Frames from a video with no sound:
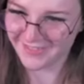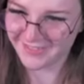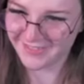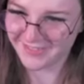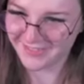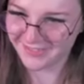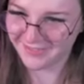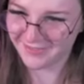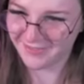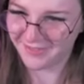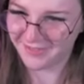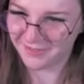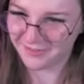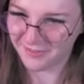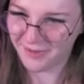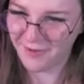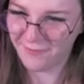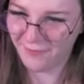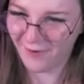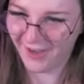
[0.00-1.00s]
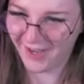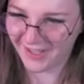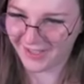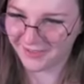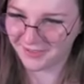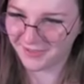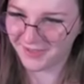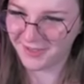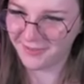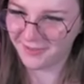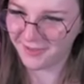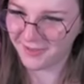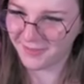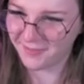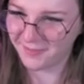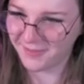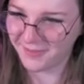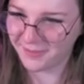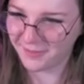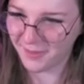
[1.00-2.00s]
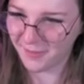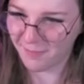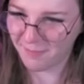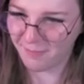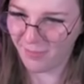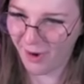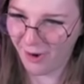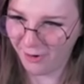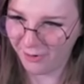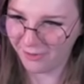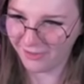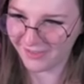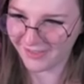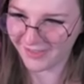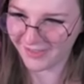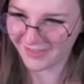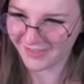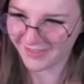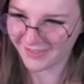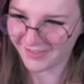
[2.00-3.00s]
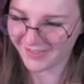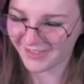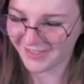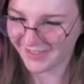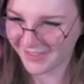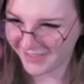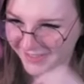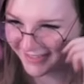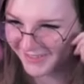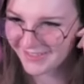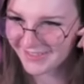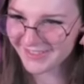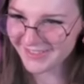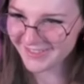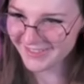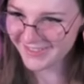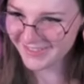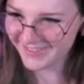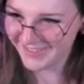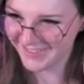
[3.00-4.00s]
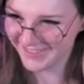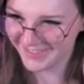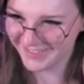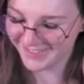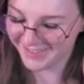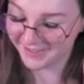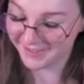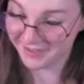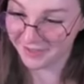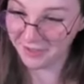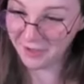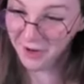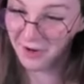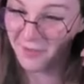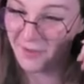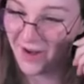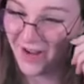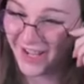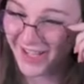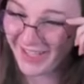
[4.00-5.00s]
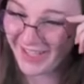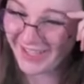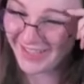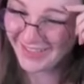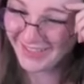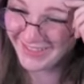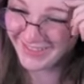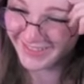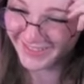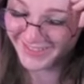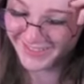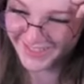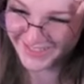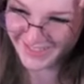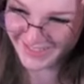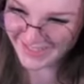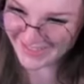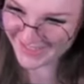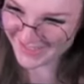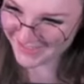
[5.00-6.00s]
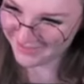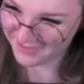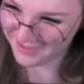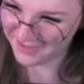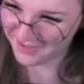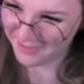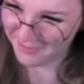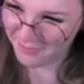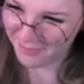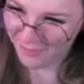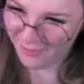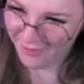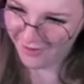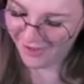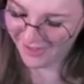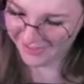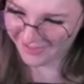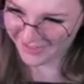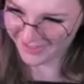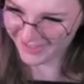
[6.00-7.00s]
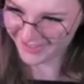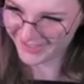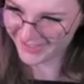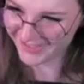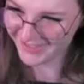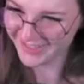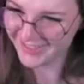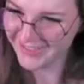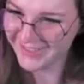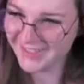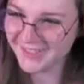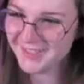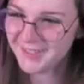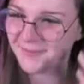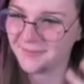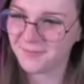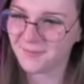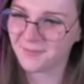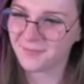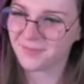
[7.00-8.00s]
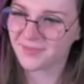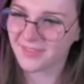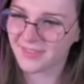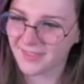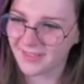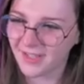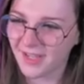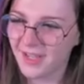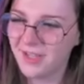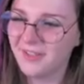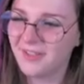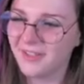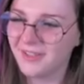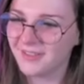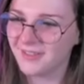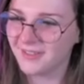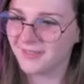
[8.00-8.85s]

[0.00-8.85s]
do fuck. We fuck. We we we bone. We do we do the fucking. Jesus, what are you gonna bore out with it? We all,